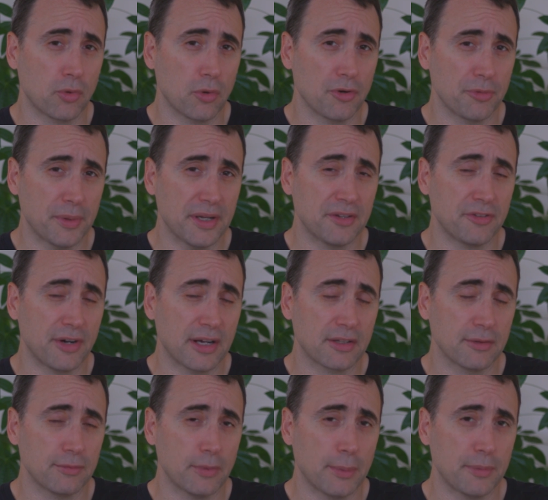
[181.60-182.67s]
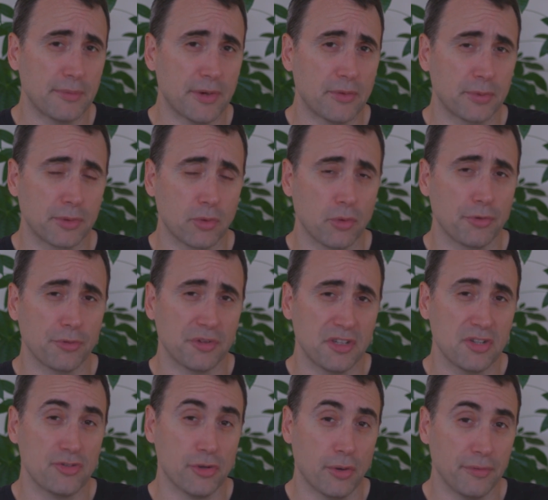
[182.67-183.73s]
course, my interactive web developer course, will
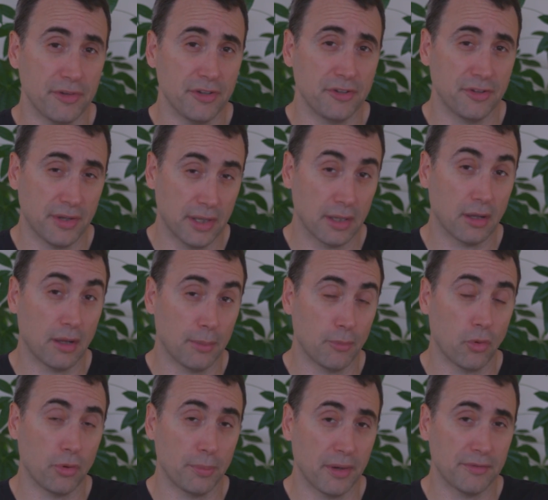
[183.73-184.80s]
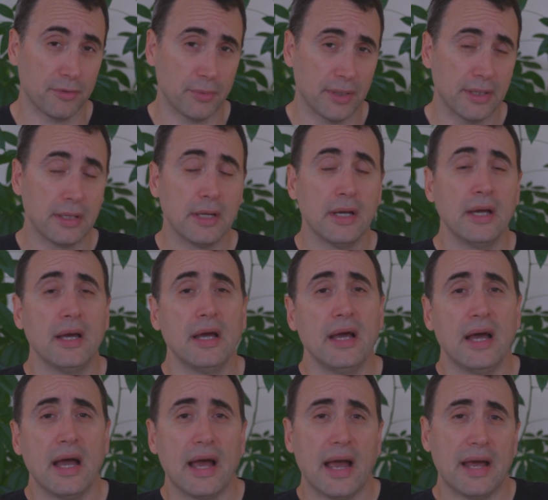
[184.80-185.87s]
teach you all this and a lot more. By the way.
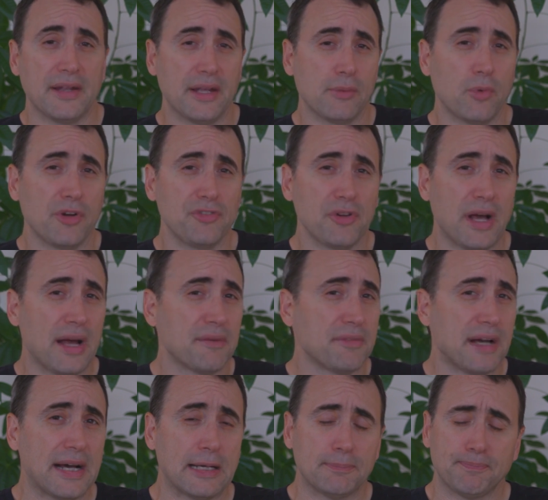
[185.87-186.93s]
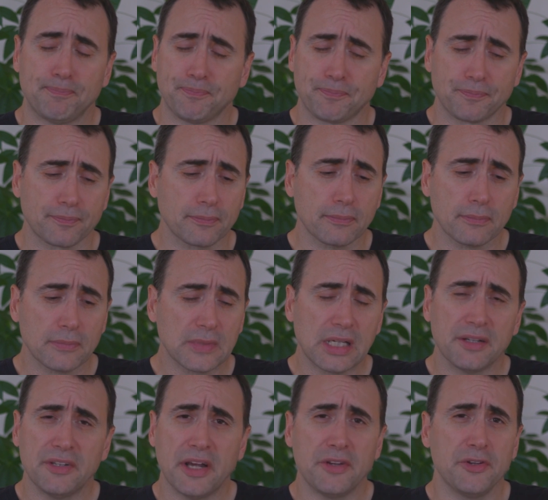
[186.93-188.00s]
And then once you have that,
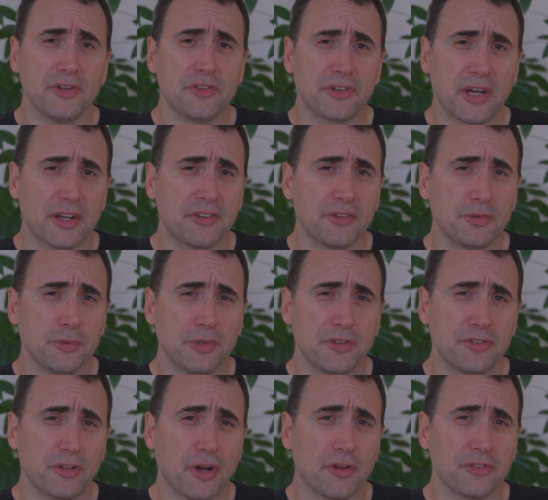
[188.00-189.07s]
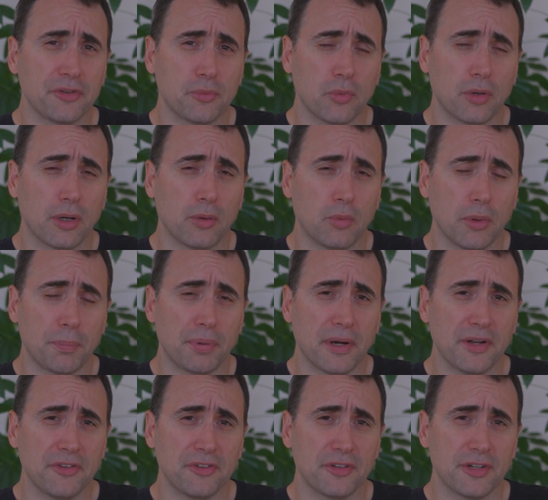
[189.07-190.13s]
then you just got to install some uh,
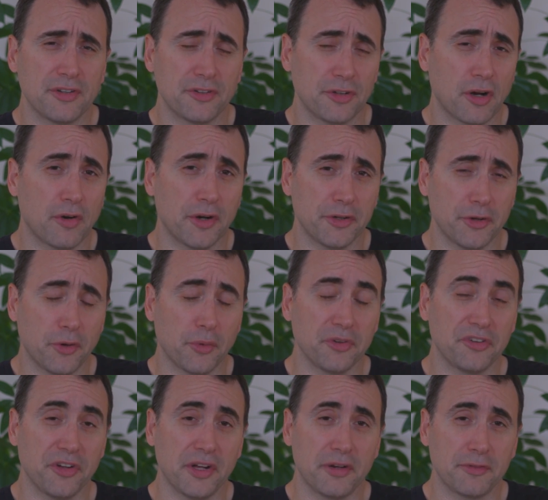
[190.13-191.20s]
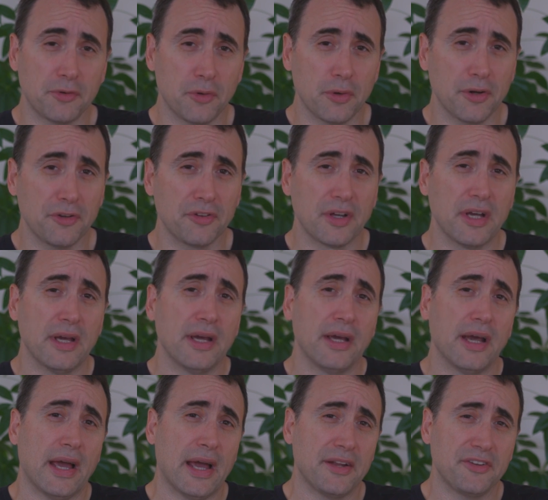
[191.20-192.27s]
WordPress, install on your own site, of course,
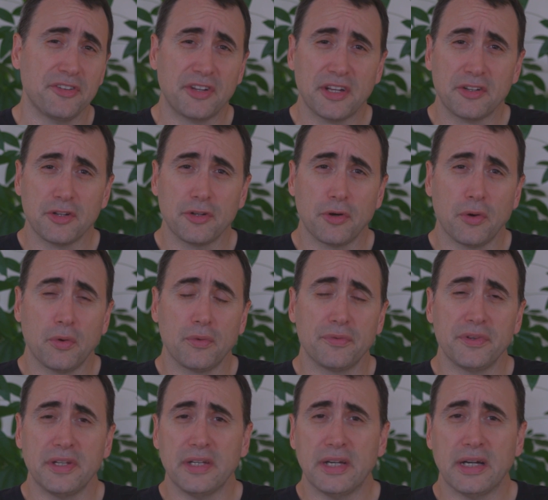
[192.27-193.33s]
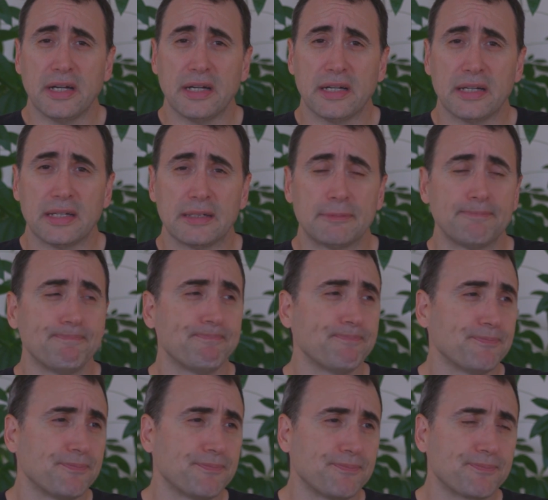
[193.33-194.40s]
and just get to know the,
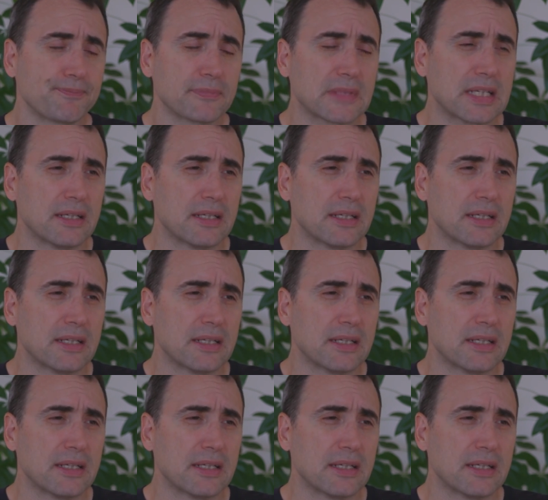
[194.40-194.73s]
um,